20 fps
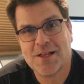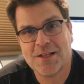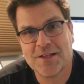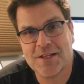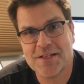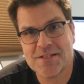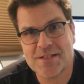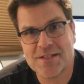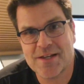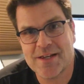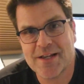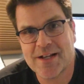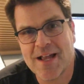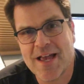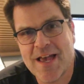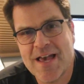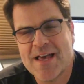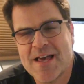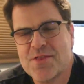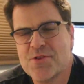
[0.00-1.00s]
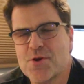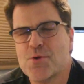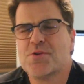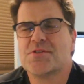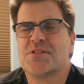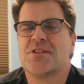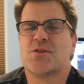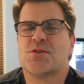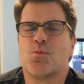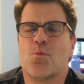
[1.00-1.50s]
listening, there
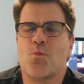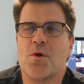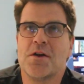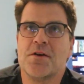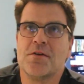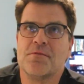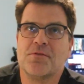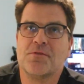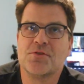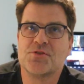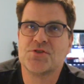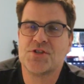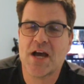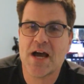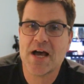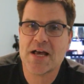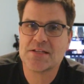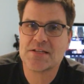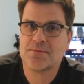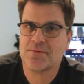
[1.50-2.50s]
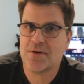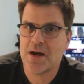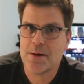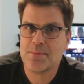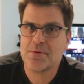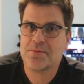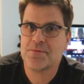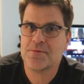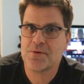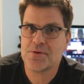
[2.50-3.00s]
was this wonderful jazz
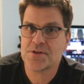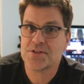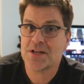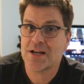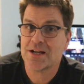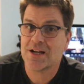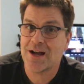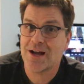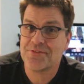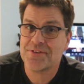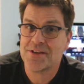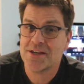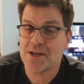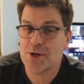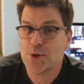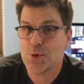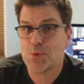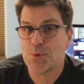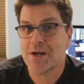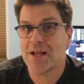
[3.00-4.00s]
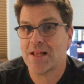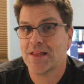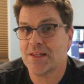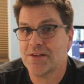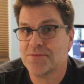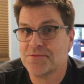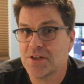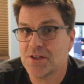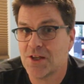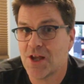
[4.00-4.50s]
vibraphonist I got to hear when I
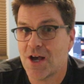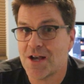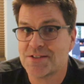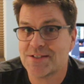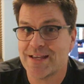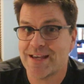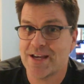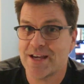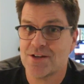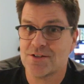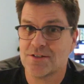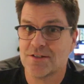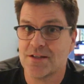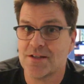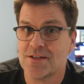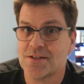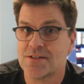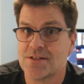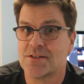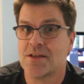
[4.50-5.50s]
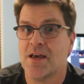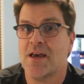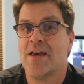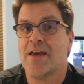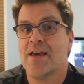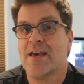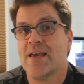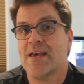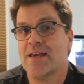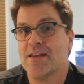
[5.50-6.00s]
lived in Los Angeles.
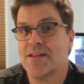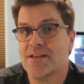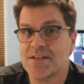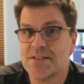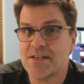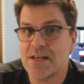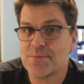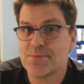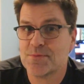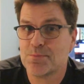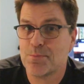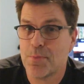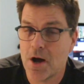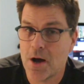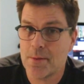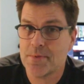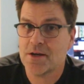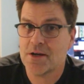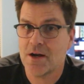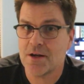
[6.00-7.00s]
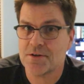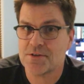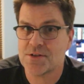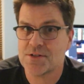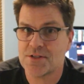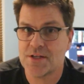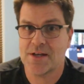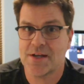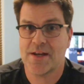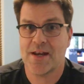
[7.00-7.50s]
And his name is Bobby
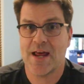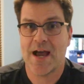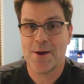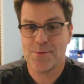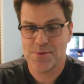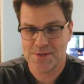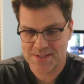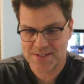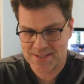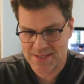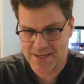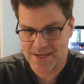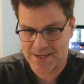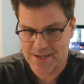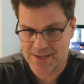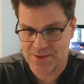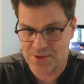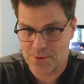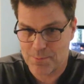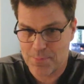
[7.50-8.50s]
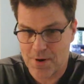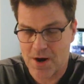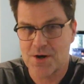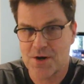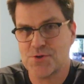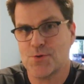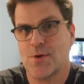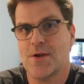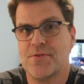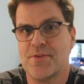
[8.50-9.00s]
Hutcherson. And I was sitting in the
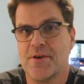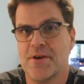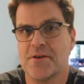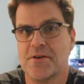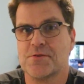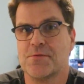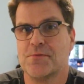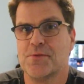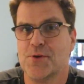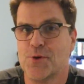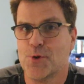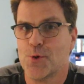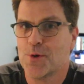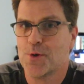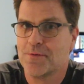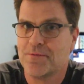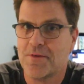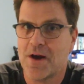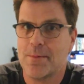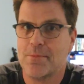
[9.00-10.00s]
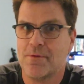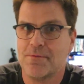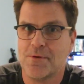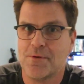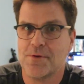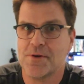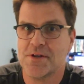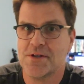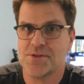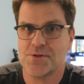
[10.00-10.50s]
bars right there. So if you don't know what a
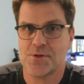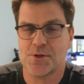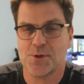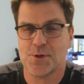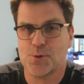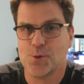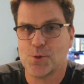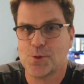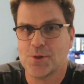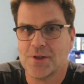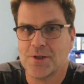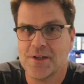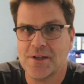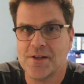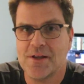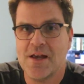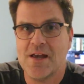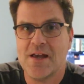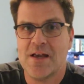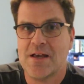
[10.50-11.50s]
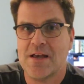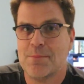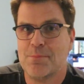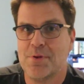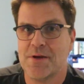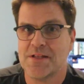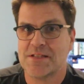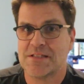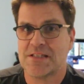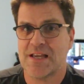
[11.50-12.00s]
vibraphone is, you can Google it.
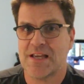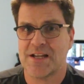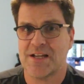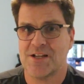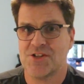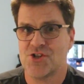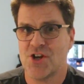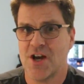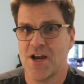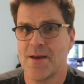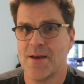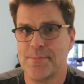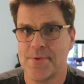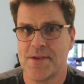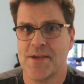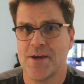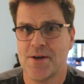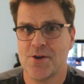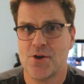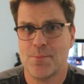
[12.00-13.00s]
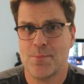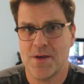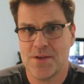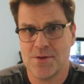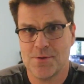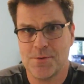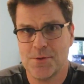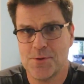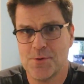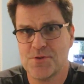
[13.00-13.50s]
But it's like a giant piano, but
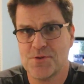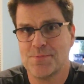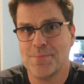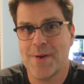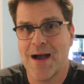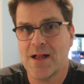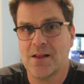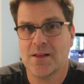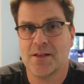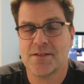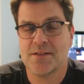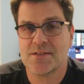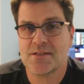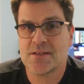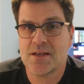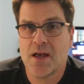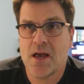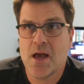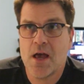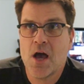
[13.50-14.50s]
you use mallets.